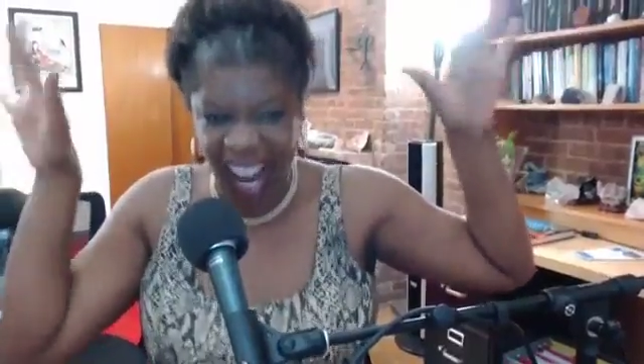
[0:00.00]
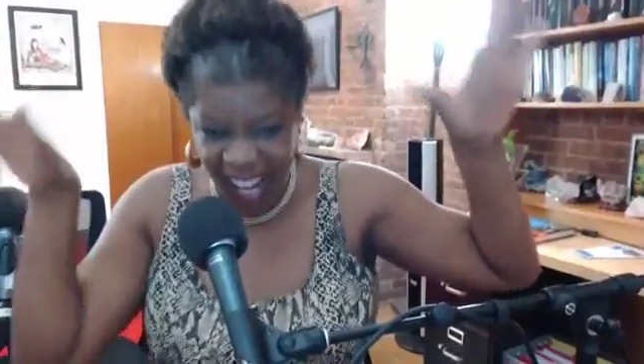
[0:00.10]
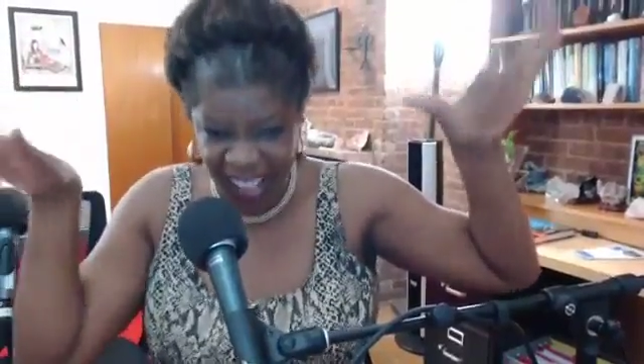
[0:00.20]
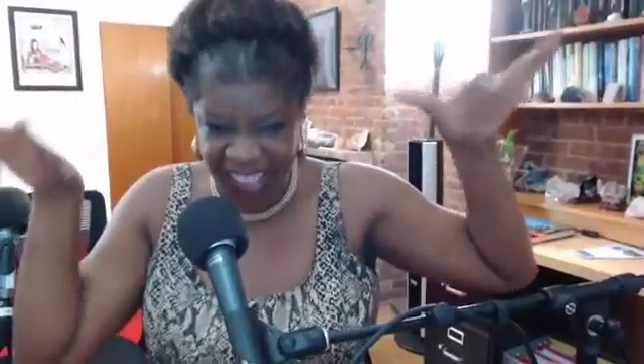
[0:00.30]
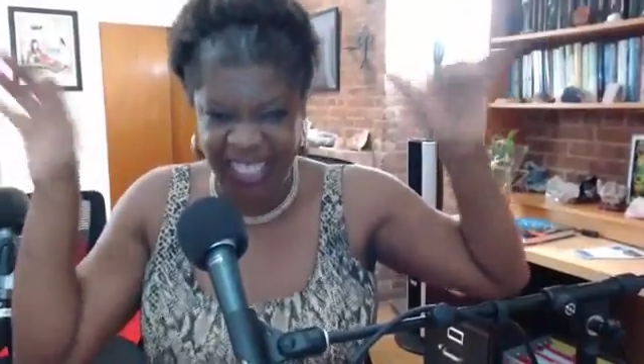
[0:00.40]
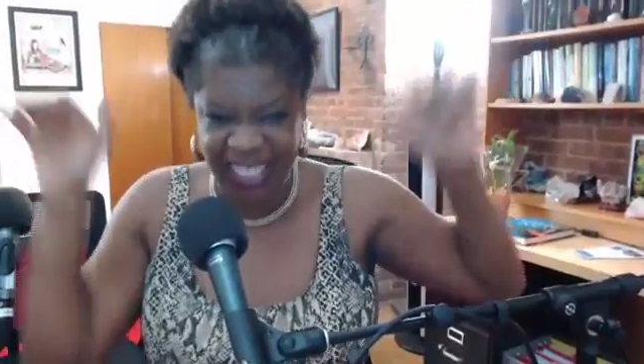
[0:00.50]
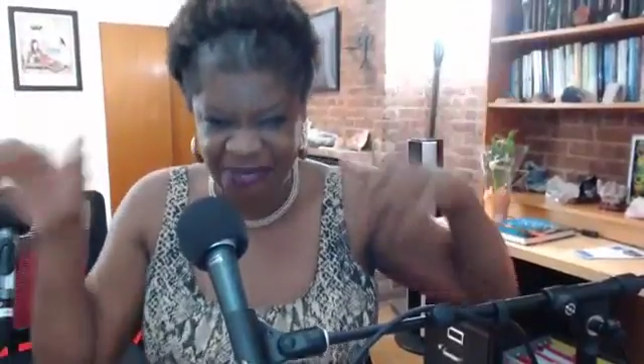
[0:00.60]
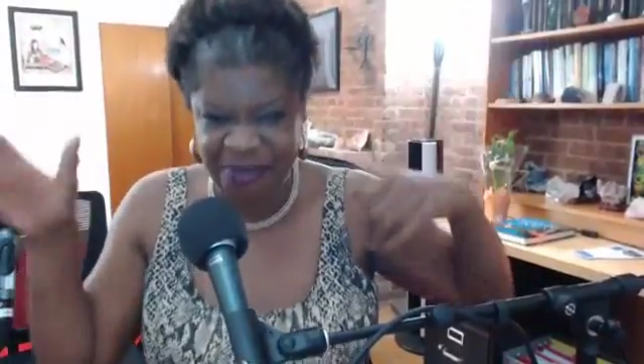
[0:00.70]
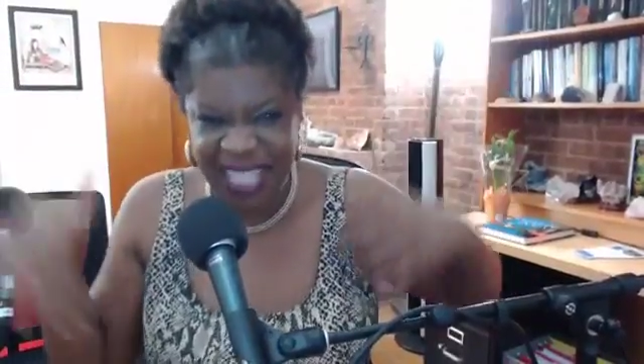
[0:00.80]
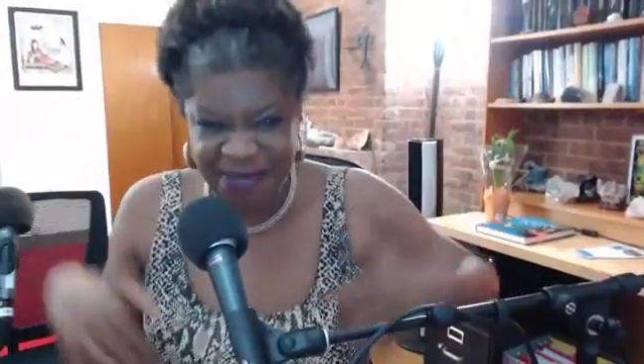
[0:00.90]
It's just
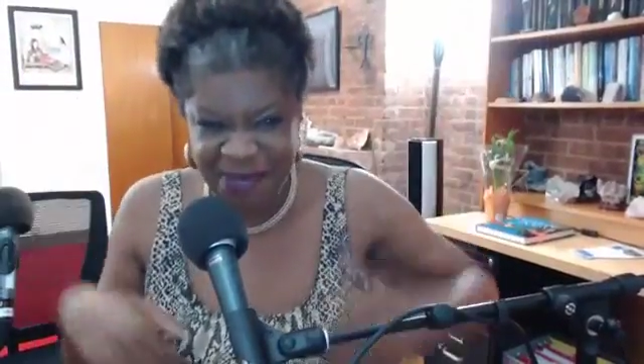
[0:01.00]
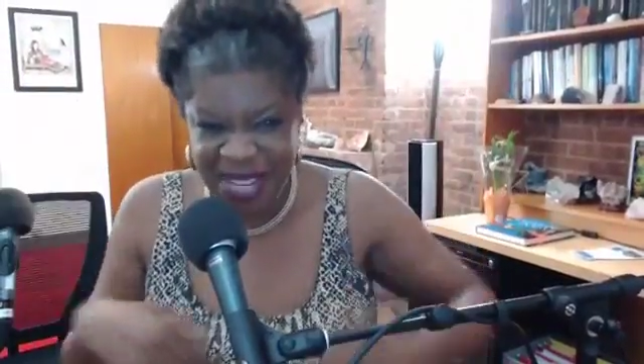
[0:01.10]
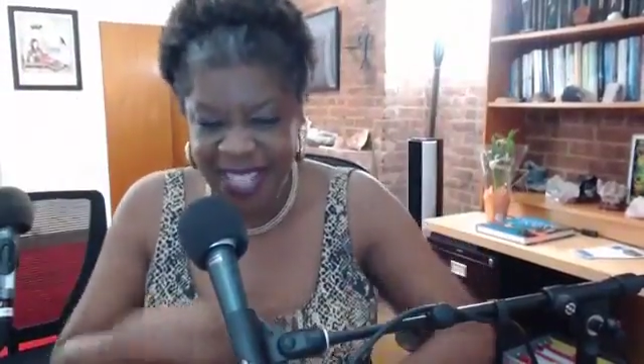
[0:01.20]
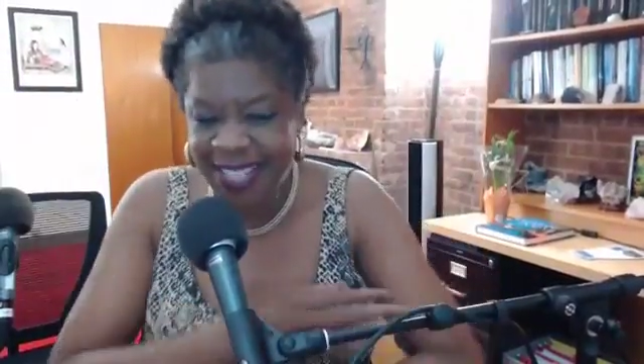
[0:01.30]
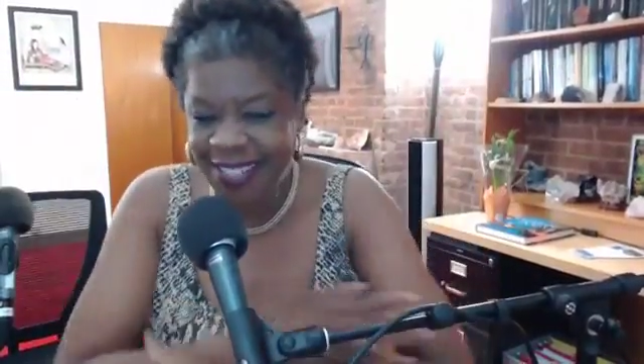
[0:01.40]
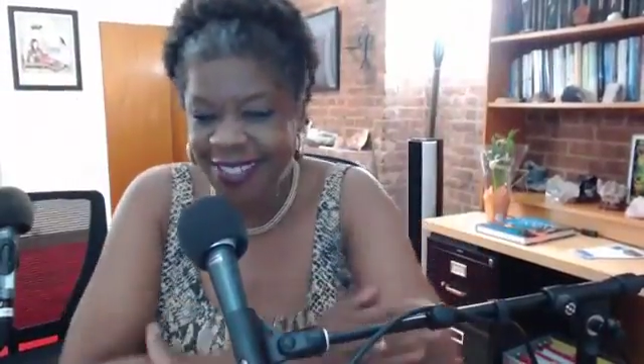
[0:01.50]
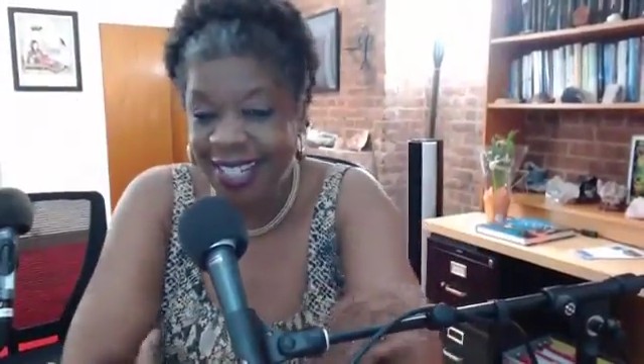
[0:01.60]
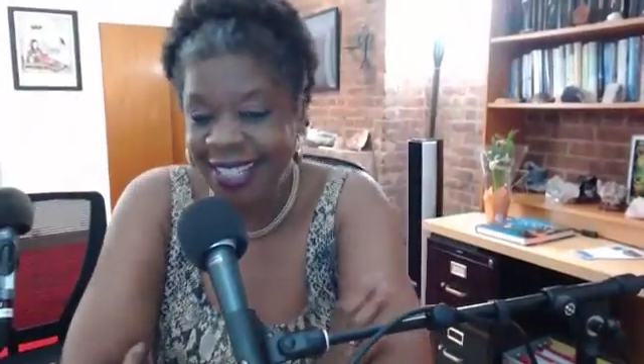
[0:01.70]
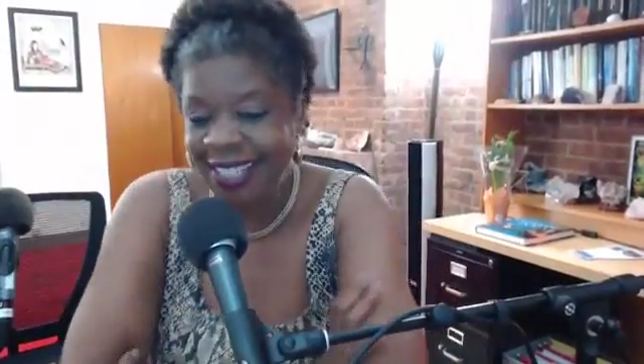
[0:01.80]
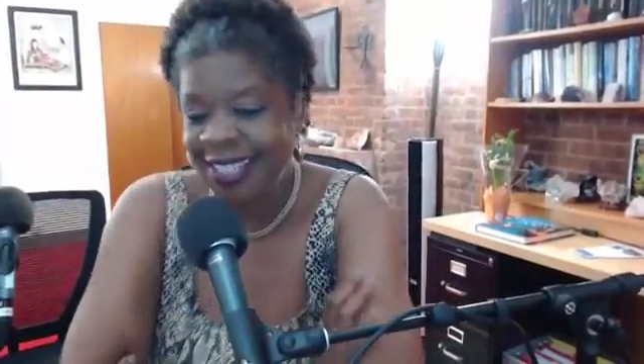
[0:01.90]
me and me,
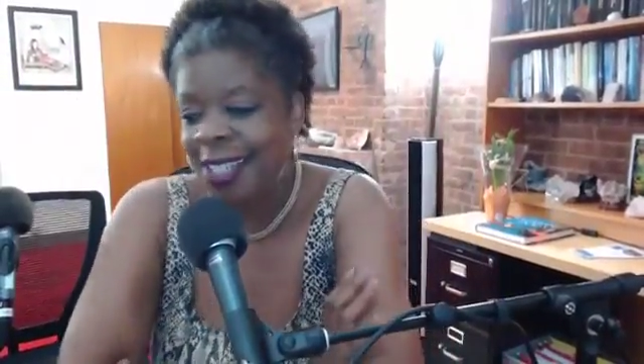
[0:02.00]
right?